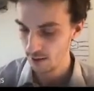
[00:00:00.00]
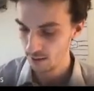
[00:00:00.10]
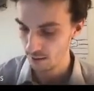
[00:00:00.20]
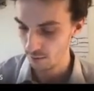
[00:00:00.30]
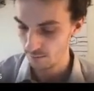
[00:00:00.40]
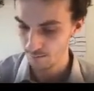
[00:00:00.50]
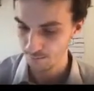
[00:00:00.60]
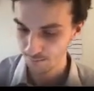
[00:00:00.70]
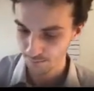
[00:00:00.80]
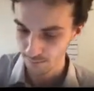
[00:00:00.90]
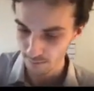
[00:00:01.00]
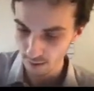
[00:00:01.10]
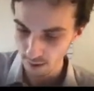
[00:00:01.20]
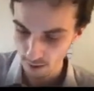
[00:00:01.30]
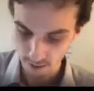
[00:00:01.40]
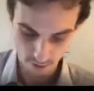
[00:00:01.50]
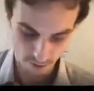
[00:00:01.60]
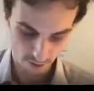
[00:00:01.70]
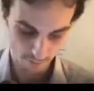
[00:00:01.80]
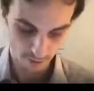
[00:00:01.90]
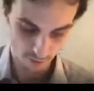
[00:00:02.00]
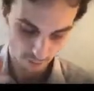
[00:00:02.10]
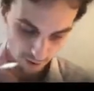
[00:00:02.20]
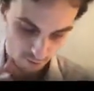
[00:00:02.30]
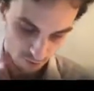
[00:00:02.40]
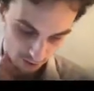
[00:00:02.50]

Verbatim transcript: So just like building a resolution,